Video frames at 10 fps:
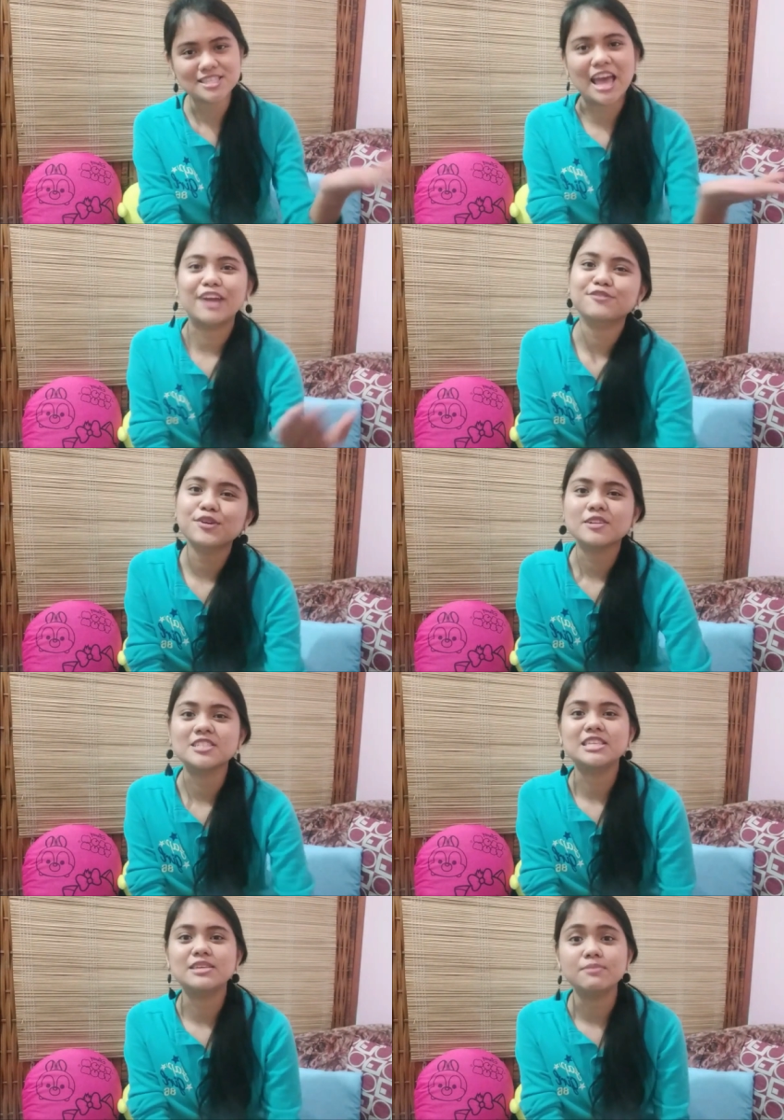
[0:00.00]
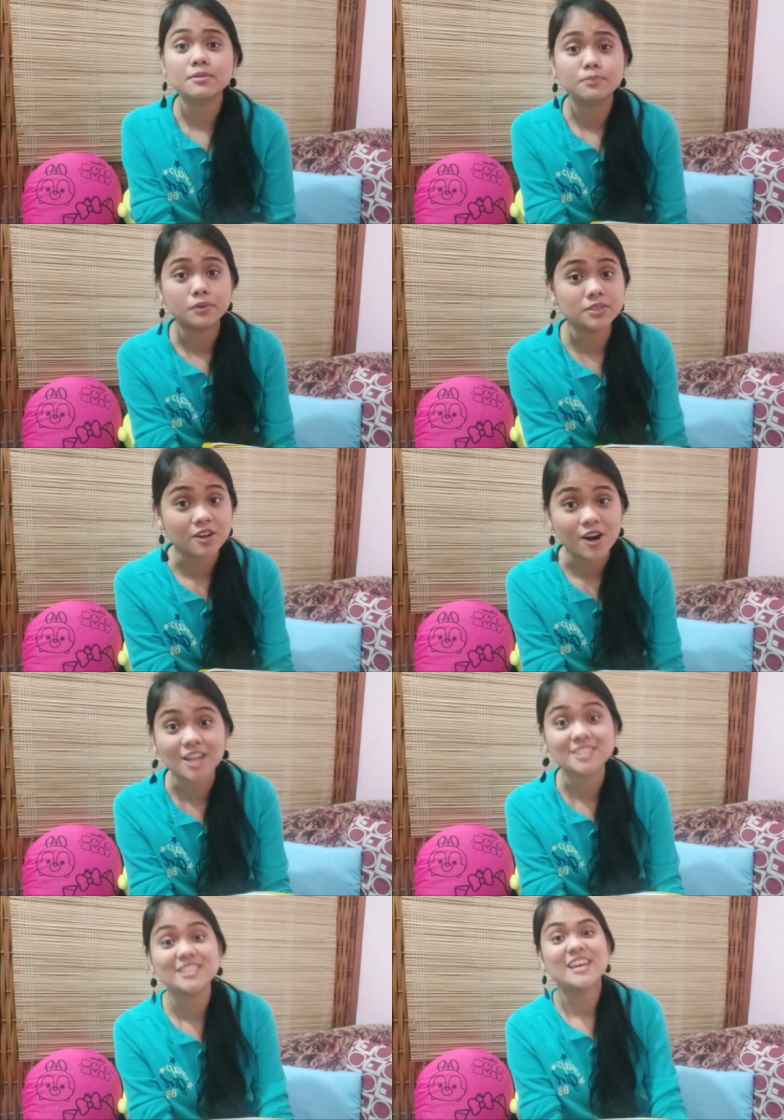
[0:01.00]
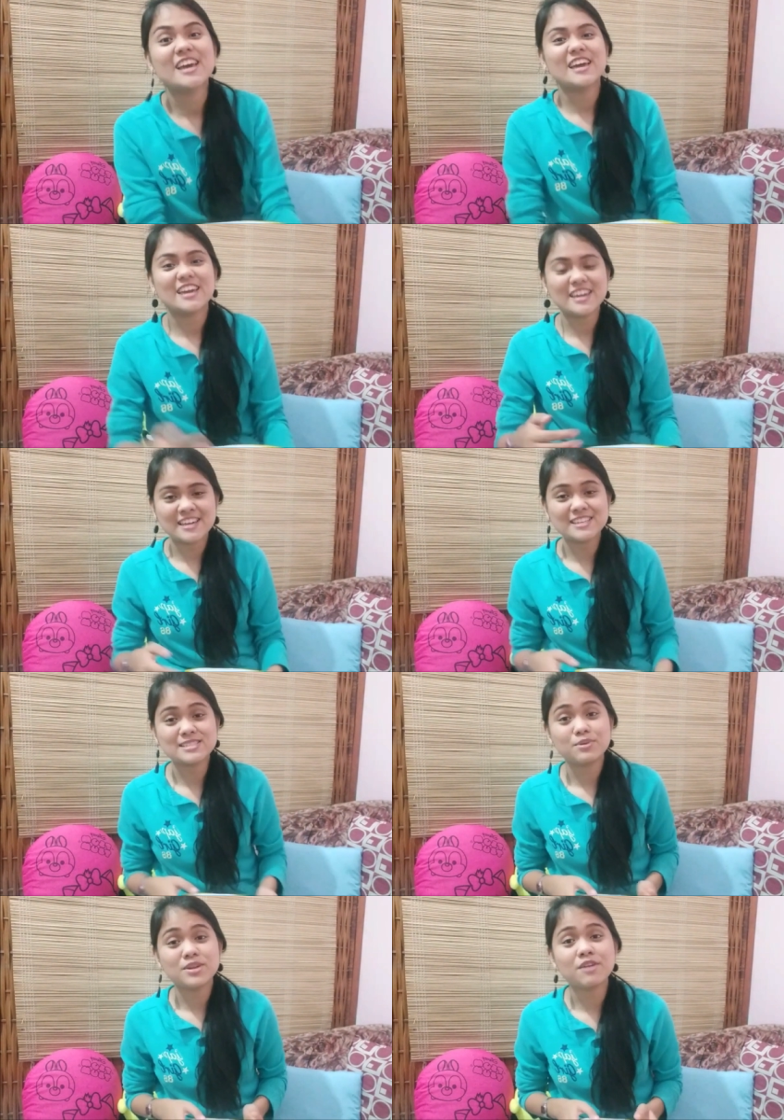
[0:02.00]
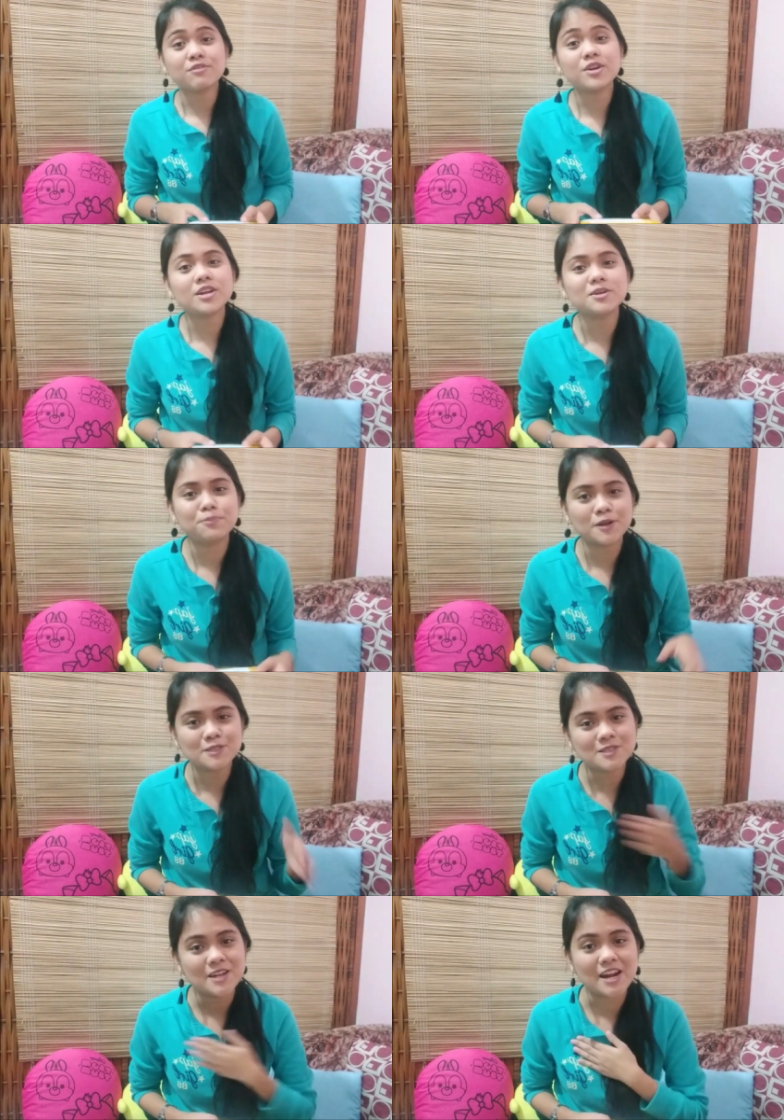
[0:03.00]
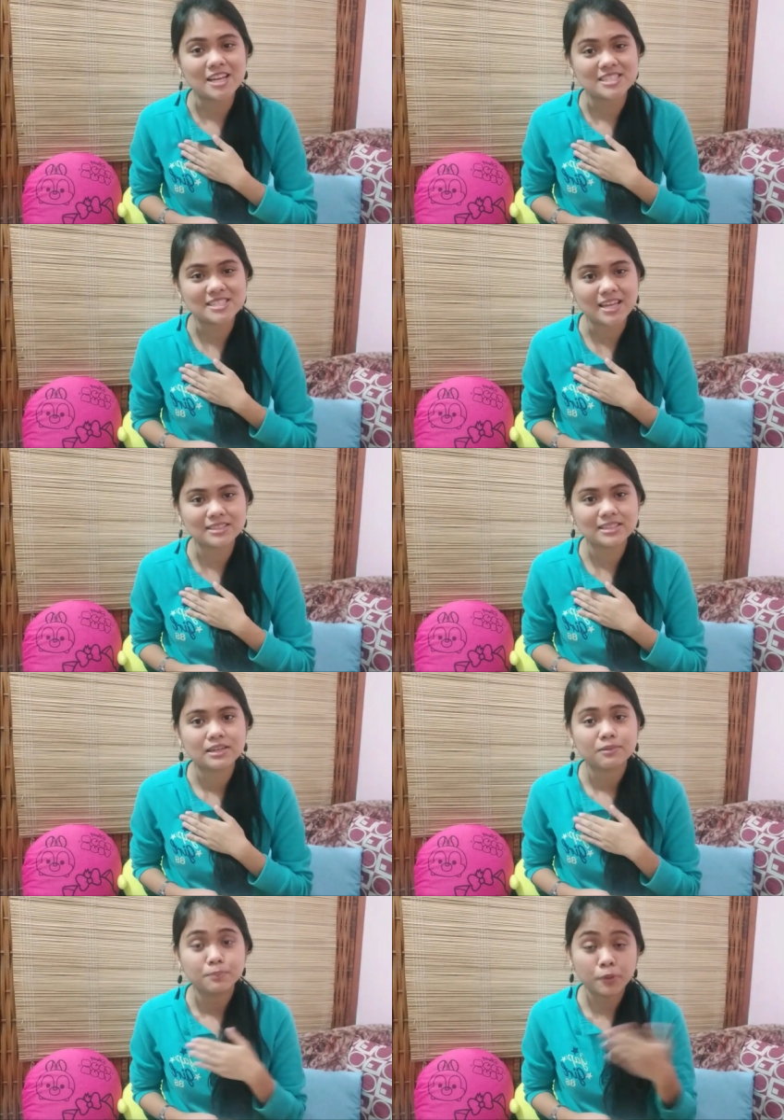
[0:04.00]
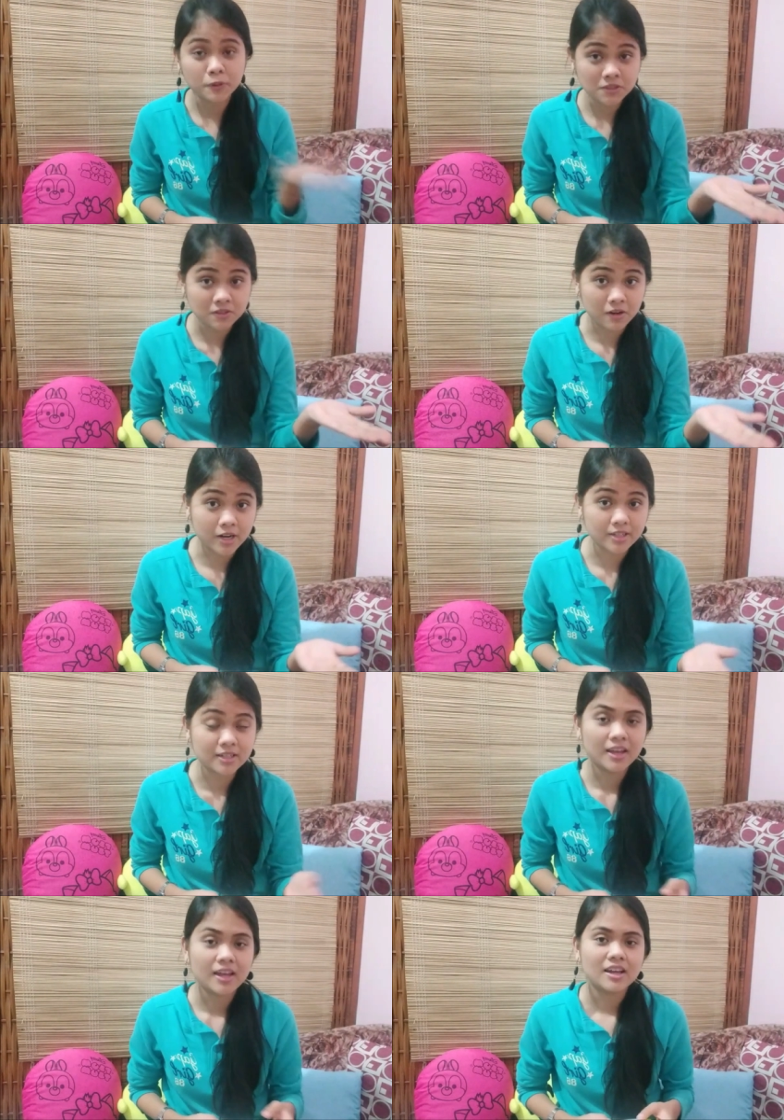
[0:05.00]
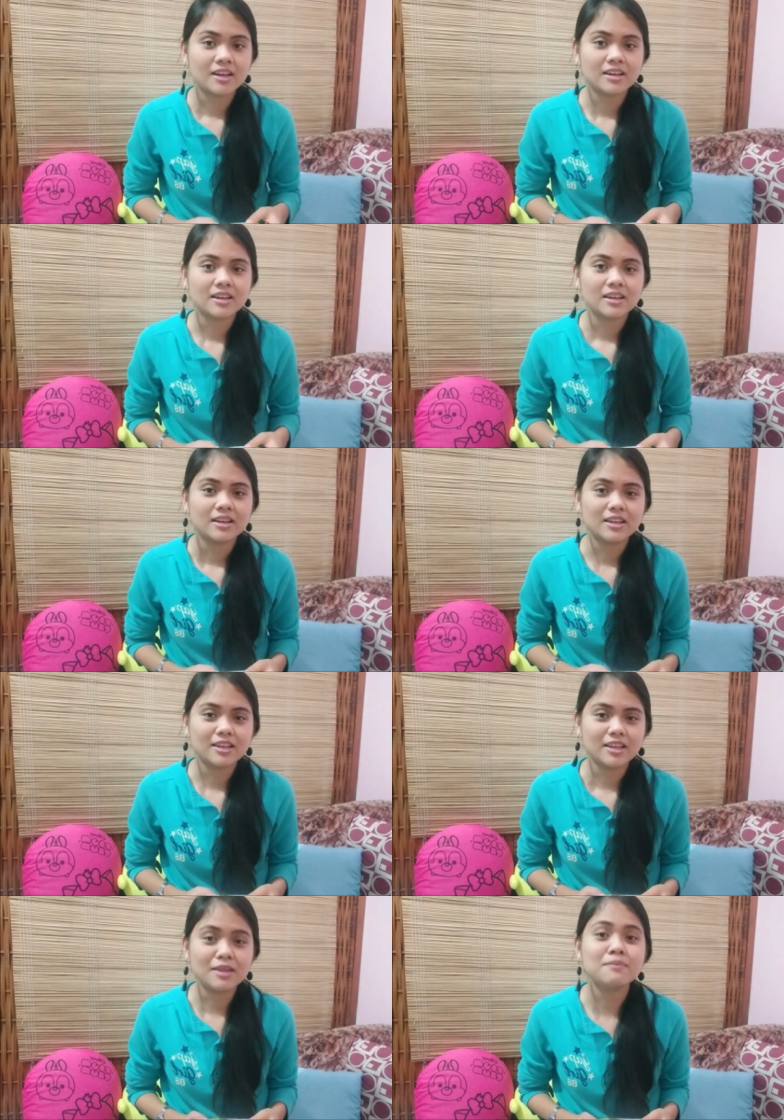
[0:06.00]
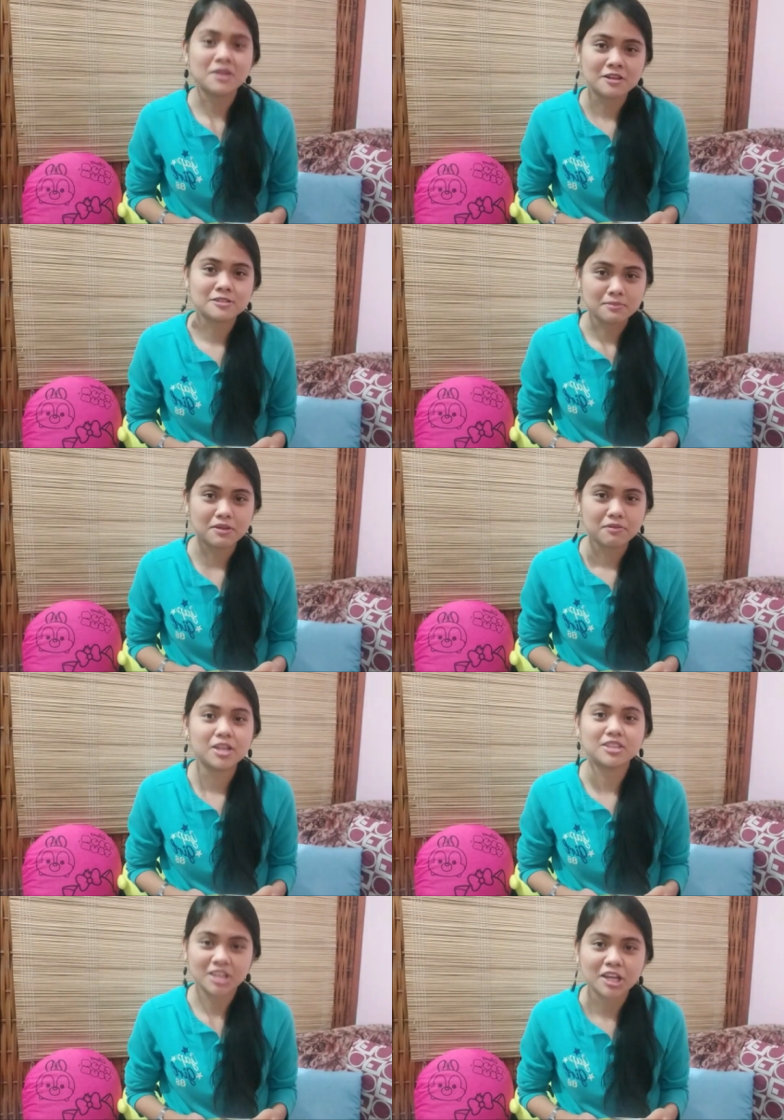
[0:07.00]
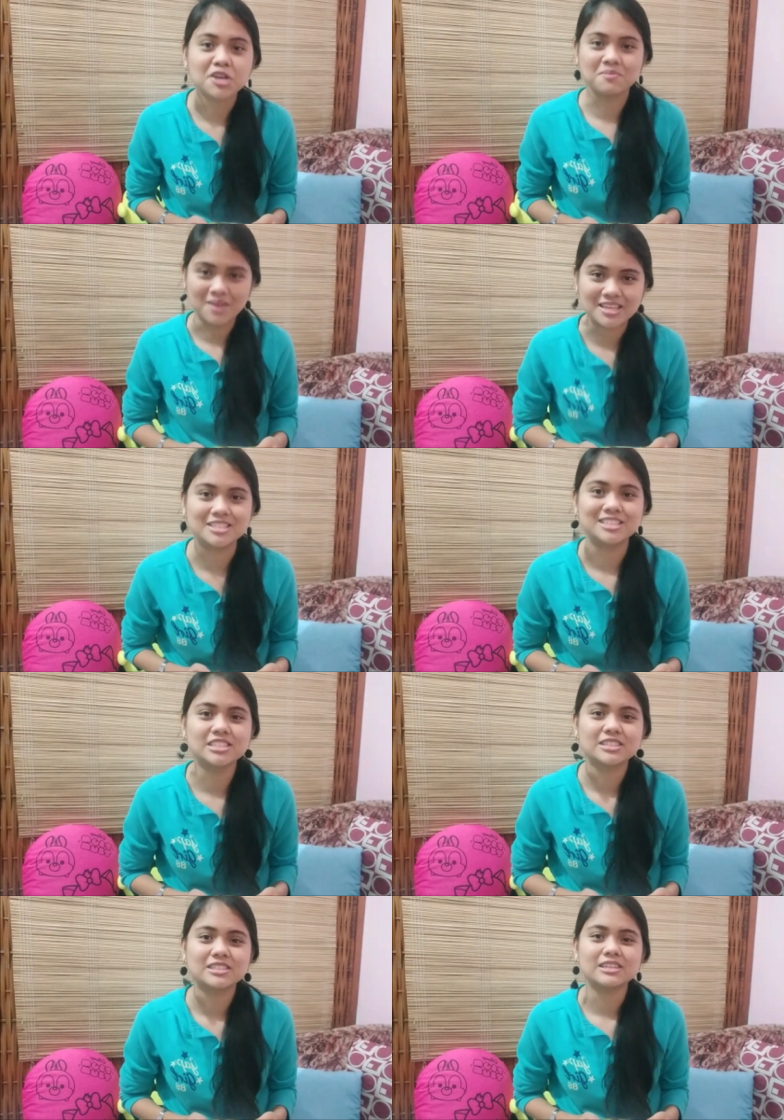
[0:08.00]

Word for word: aside from receiving postcards is whenever the person that I sent postcard emails me with a thank you message.